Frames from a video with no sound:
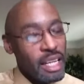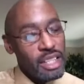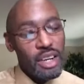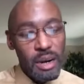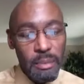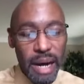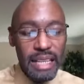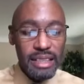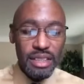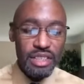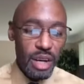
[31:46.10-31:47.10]
you're about
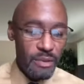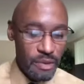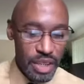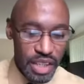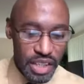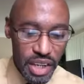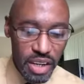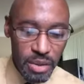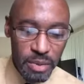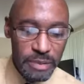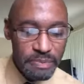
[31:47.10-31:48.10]
to suffer the
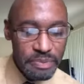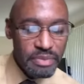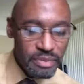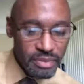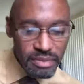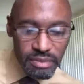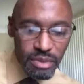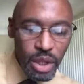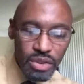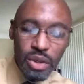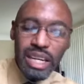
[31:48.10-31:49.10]
judgment.
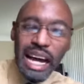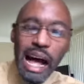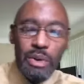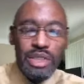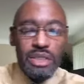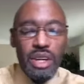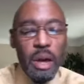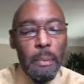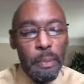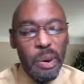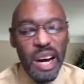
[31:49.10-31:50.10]
So God was going to
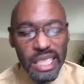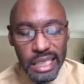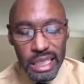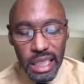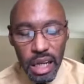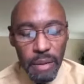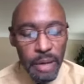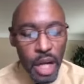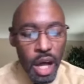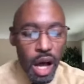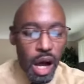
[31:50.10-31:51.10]
punish them
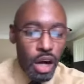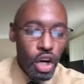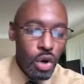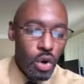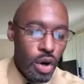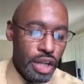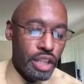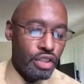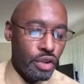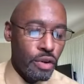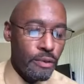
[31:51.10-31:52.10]
according
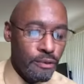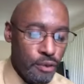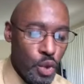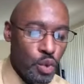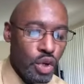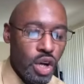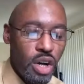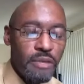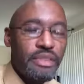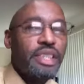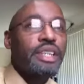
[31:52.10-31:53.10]
to the fruit
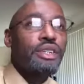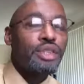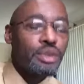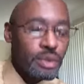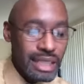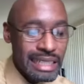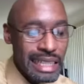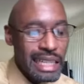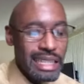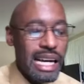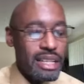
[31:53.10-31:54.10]
of their doing.
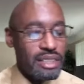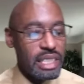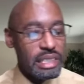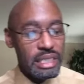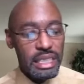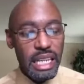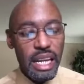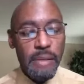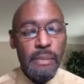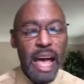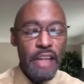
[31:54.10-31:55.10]
Now Jesus said
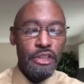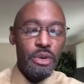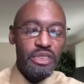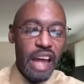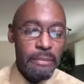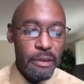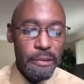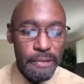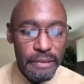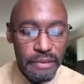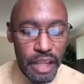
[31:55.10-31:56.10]
in Matthew chapter
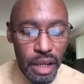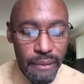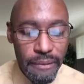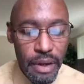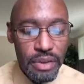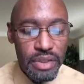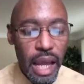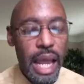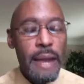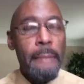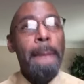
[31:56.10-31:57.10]
15 and verse
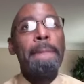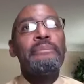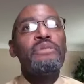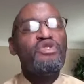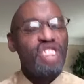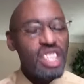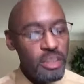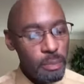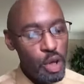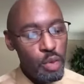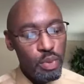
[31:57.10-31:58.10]
8, this
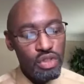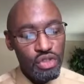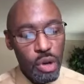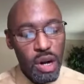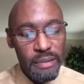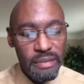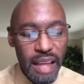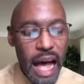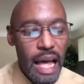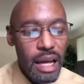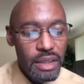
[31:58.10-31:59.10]
people draweth
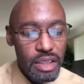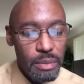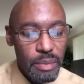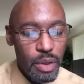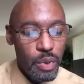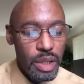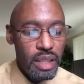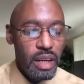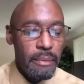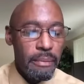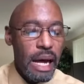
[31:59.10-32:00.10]
nigh unto me with
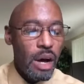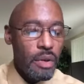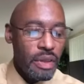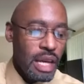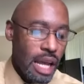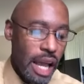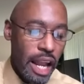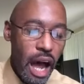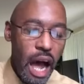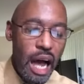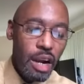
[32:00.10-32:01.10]
their mouth and
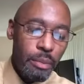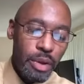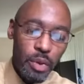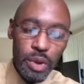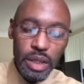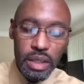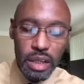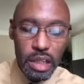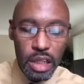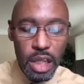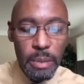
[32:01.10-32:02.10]
honor me with their
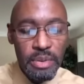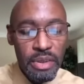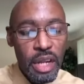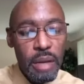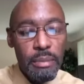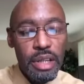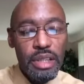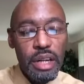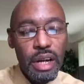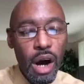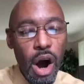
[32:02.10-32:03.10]
lips, but
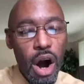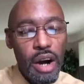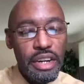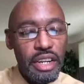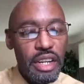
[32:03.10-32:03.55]
their heart